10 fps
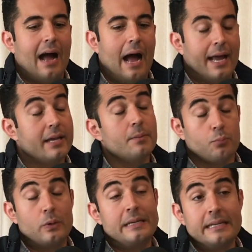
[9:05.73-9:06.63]
I can
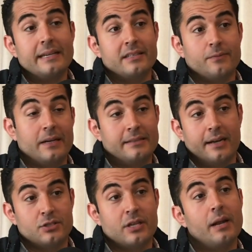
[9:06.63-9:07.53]
predict if I
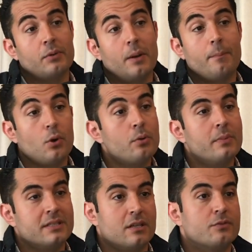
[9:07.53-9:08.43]
touch that, I'm going to burn
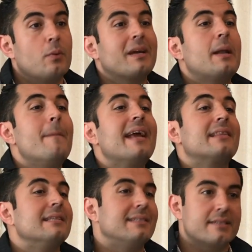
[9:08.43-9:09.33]
myself. So I'm going to make
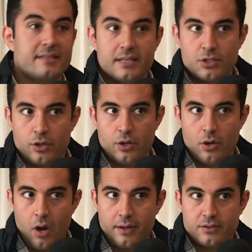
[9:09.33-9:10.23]
the decision
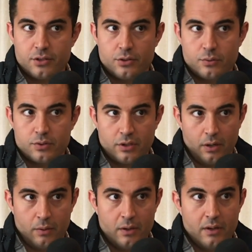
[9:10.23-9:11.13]
not to do so.